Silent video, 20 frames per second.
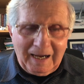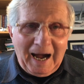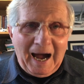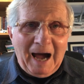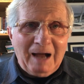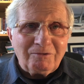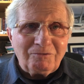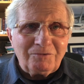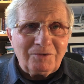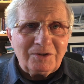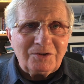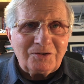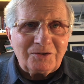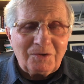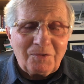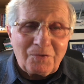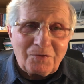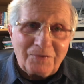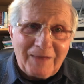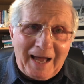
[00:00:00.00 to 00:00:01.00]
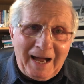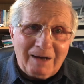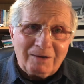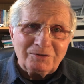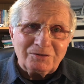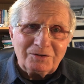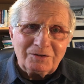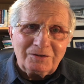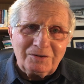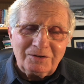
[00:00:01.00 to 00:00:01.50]
Hundreds of
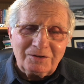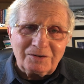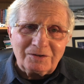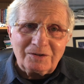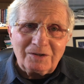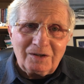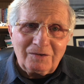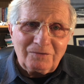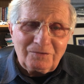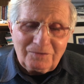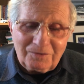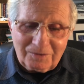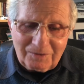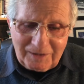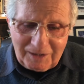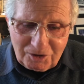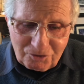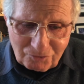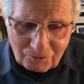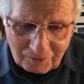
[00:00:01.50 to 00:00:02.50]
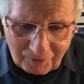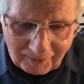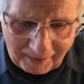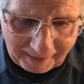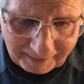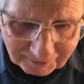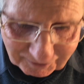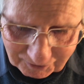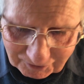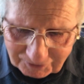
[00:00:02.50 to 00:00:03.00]
thousands of
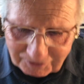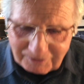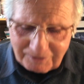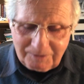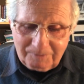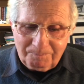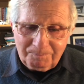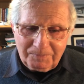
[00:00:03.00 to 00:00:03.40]
Israelites,